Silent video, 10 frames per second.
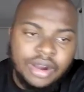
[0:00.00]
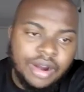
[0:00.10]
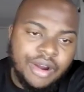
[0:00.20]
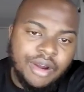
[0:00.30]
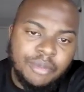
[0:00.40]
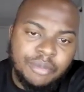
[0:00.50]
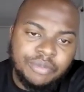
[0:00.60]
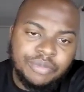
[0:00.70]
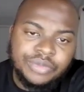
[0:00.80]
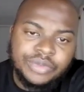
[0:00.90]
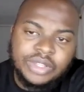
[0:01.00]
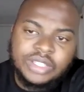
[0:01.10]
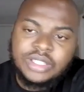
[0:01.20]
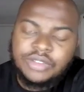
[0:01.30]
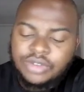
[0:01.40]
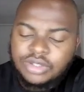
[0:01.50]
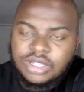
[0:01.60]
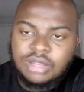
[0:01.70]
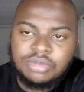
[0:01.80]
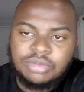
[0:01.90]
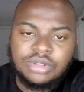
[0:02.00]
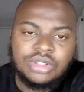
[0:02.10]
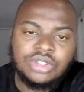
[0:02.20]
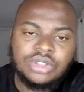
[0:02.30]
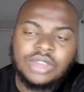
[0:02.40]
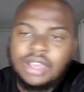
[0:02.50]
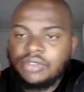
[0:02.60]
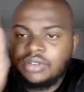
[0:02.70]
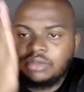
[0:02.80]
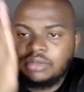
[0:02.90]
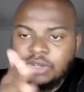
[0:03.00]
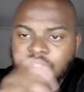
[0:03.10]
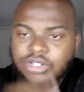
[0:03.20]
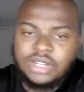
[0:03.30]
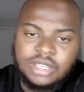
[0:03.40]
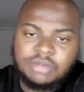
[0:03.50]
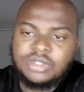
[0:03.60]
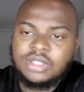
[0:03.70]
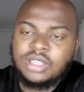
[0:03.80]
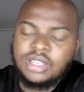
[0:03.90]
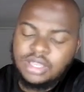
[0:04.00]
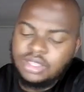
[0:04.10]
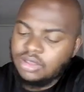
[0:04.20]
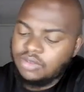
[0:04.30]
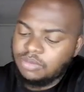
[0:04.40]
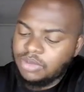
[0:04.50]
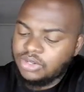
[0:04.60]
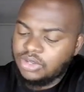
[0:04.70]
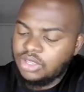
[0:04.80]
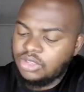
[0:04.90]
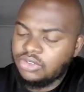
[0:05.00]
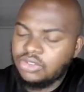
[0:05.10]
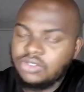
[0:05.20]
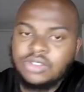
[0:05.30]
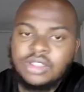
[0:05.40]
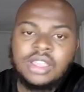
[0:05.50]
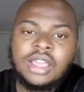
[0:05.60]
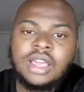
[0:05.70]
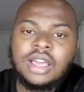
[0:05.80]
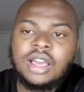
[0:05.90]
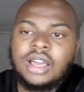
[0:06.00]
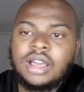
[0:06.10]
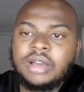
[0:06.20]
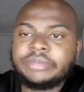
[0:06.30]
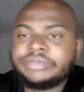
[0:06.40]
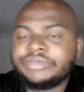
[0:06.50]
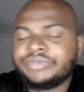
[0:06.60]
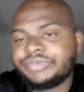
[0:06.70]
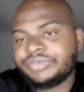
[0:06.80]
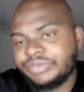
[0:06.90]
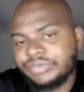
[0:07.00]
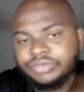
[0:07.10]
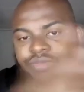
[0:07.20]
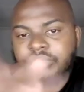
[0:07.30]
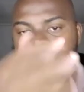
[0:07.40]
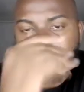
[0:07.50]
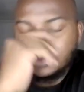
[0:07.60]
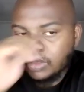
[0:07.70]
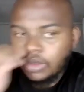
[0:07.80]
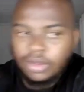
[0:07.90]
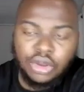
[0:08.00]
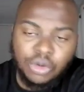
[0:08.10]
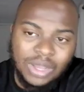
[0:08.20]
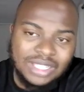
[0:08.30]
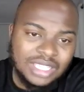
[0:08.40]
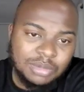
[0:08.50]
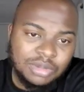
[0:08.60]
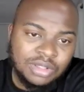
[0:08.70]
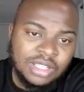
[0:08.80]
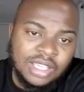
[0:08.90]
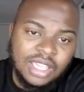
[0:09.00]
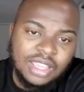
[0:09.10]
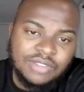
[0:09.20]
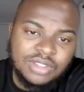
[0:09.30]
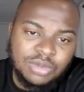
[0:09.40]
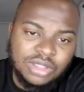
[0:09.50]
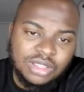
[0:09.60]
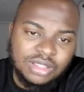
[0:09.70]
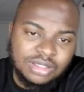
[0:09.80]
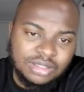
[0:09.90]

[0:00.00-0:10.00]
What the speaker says: let's say for example, you have a bunch of names and you have a bunch of ages. Um on one table and you have a smaller